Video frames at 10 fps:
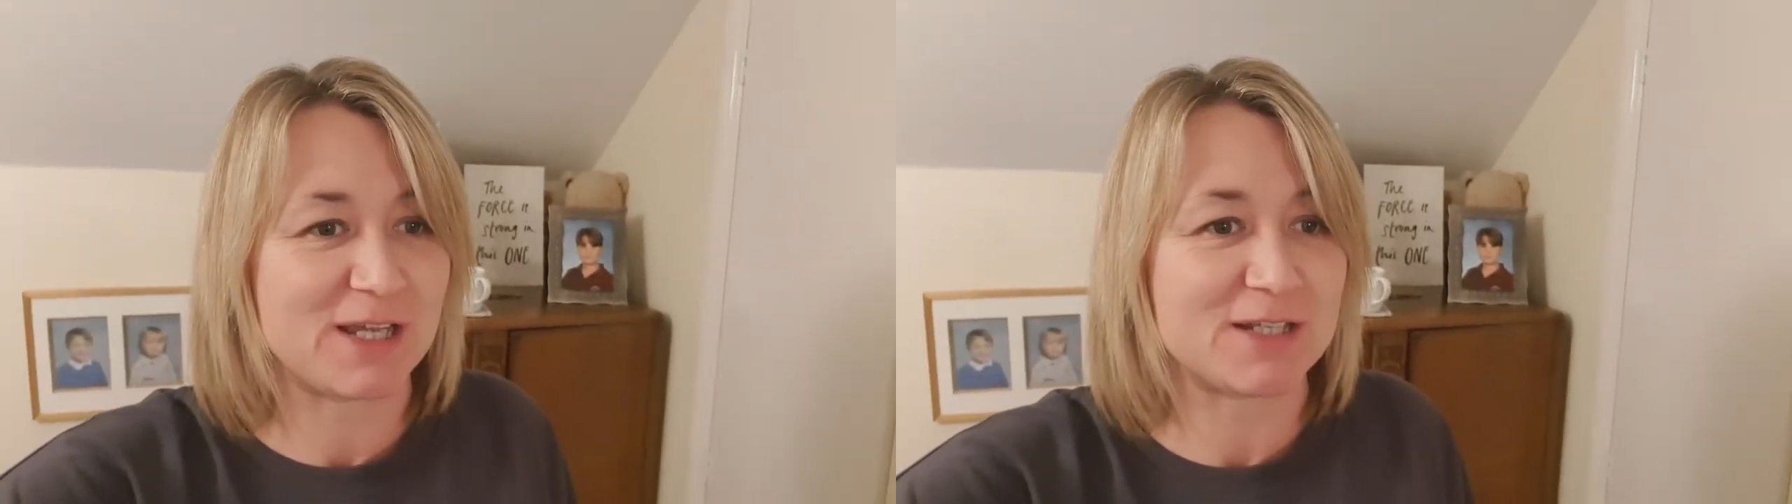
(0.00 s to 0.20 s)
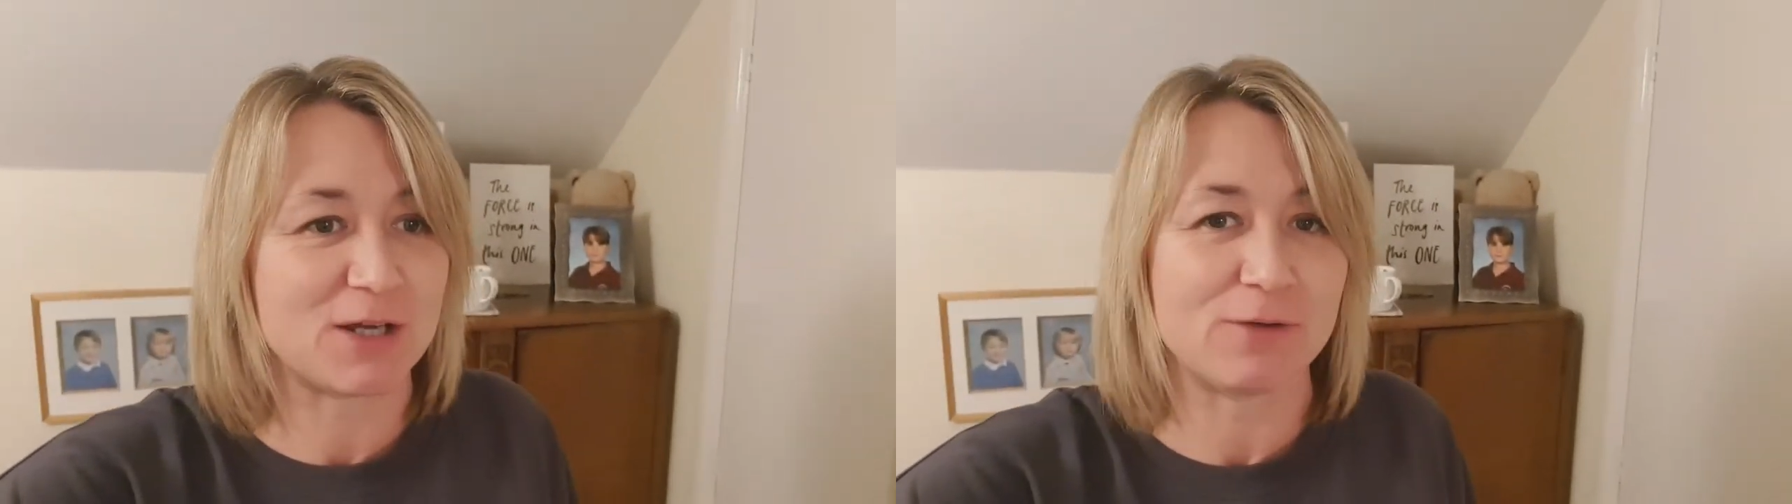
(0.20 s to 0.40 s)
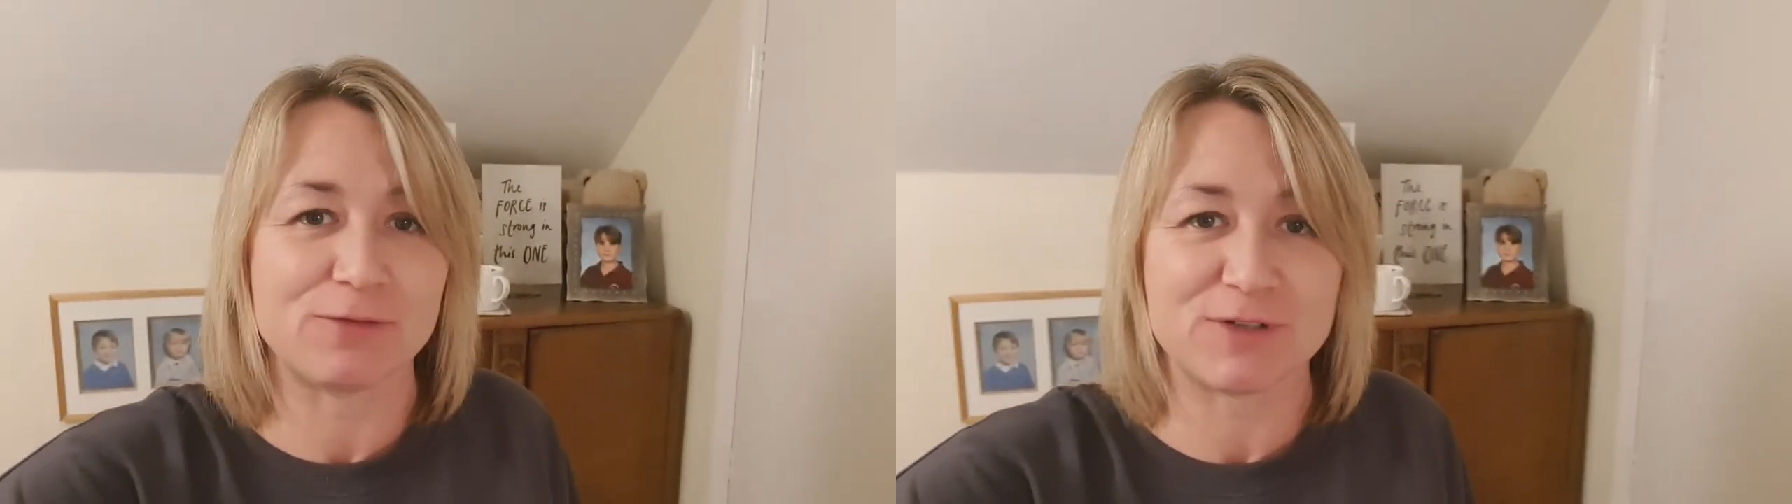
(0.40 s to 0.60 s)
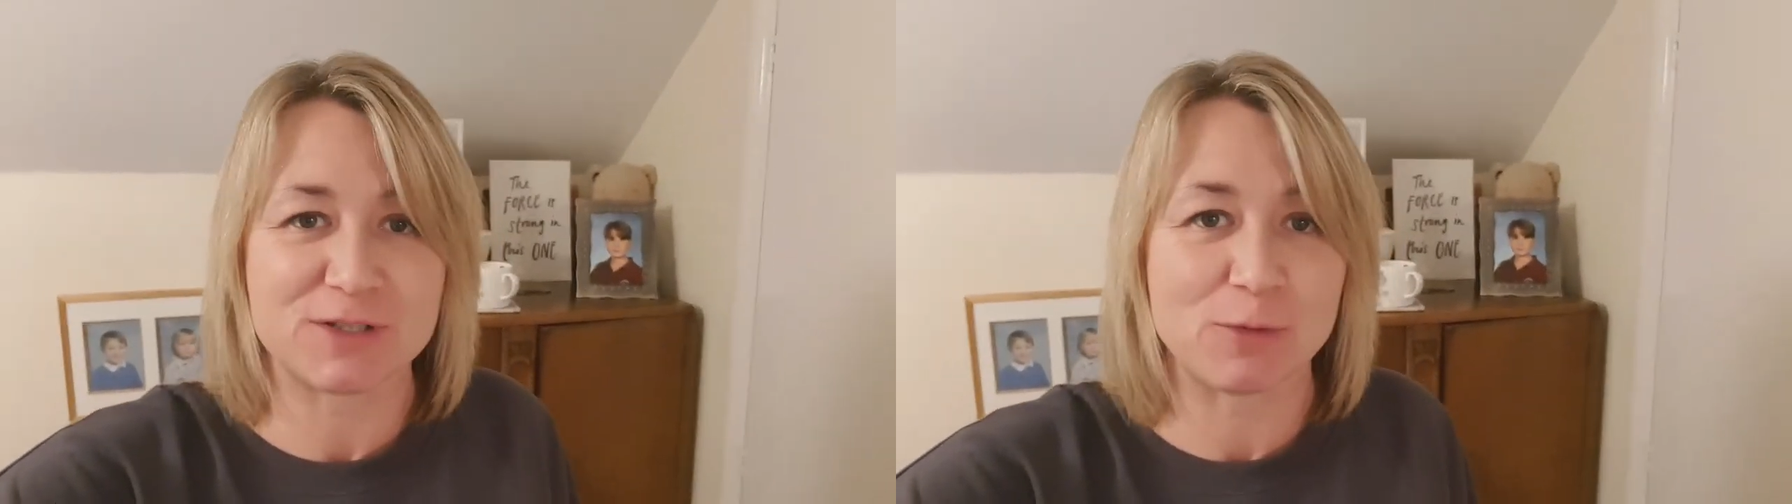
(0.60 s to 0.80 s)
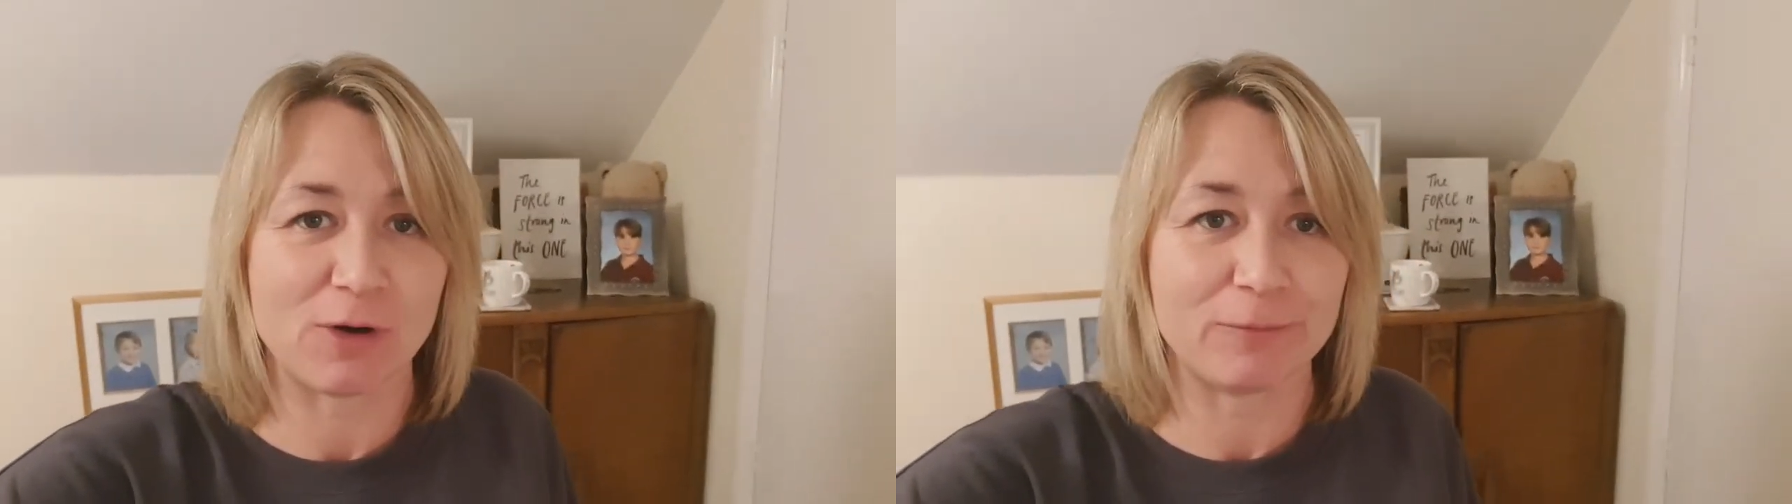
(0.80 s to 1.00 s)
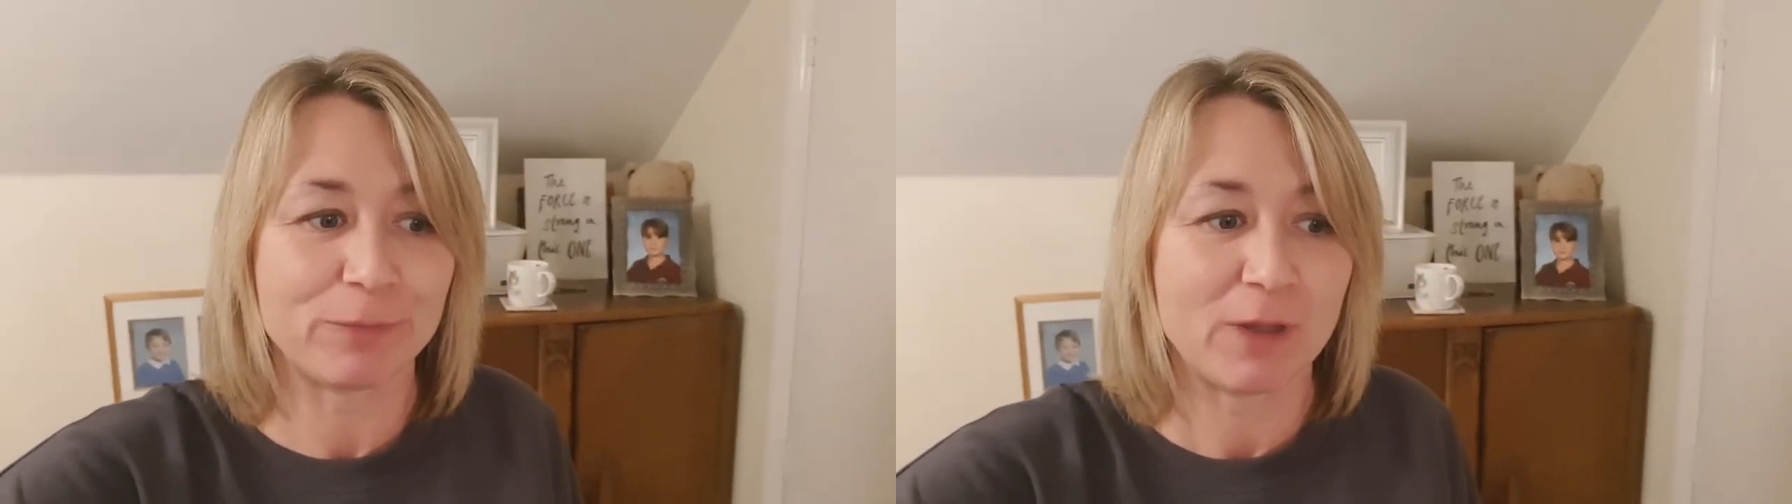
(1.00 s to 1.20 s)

eat half of it tomorrow,